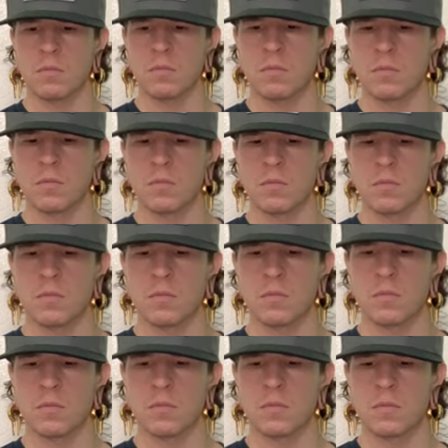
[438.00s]

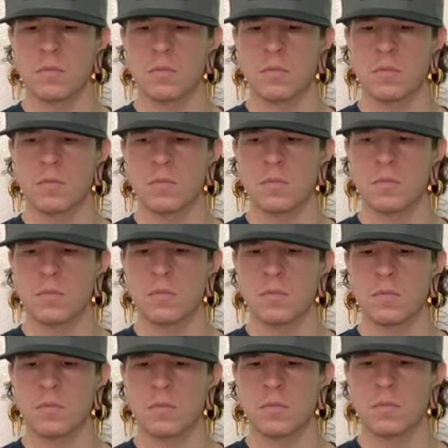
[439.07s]

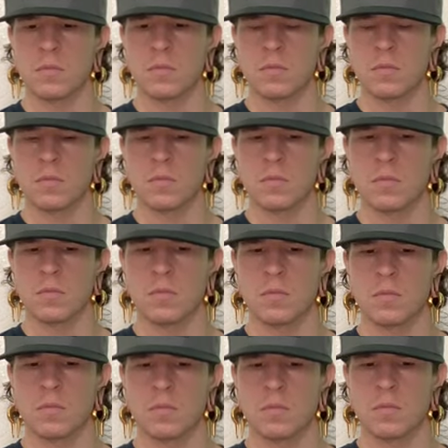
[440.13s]

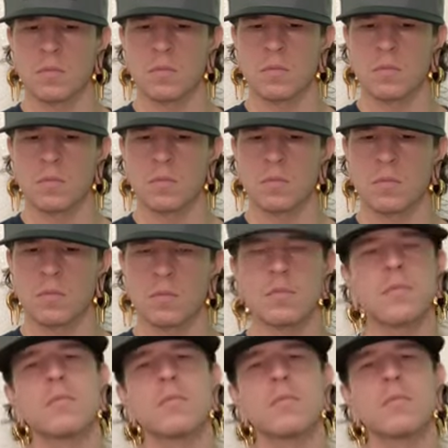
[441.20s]
Nobody speaks.